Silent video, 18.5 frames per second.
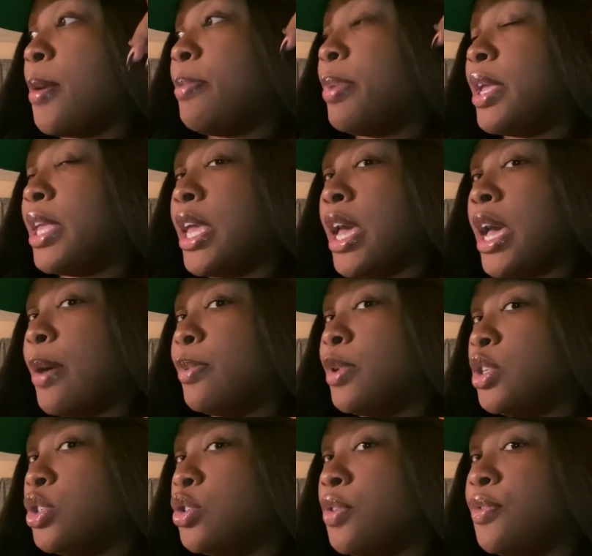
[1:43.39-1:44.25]
But yeah, I
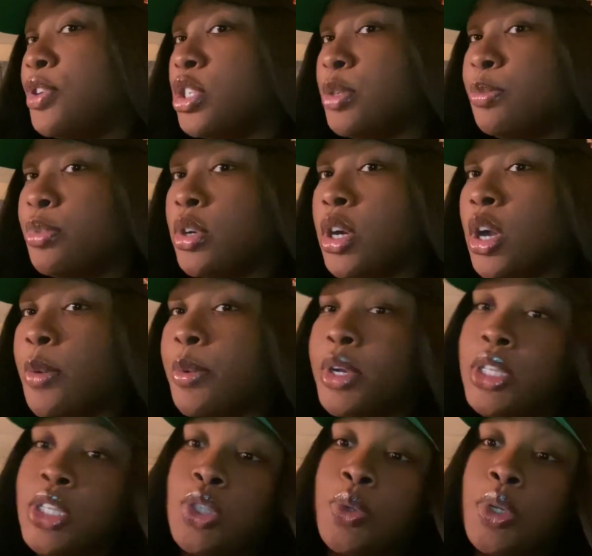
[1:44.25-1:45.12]
want to do a vision board going
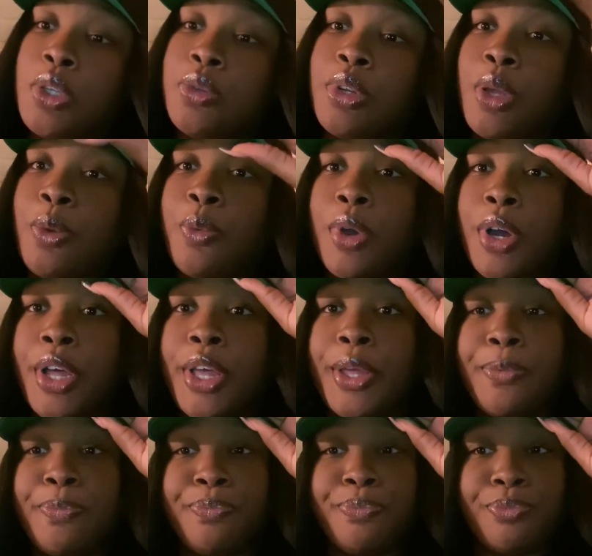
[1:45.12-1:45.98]
into
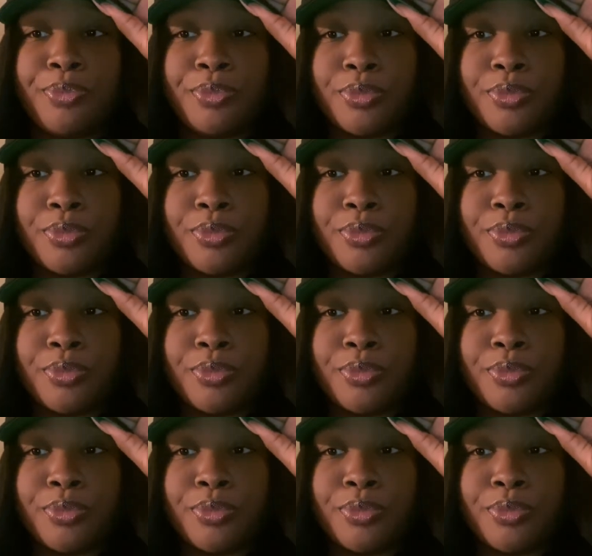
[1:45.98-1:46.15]
2021.